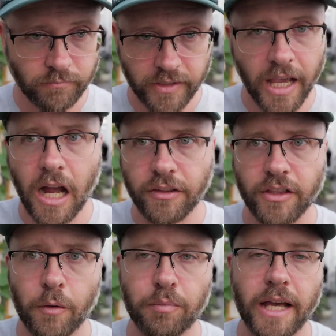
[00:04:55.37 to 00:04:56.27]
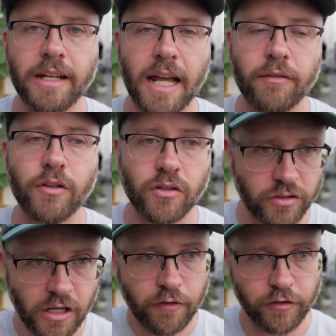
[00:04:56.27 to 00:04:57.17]
yeah, I, I'll plan to have
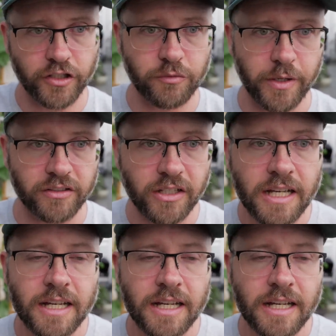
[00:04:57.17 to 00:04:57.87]
those for these weeks.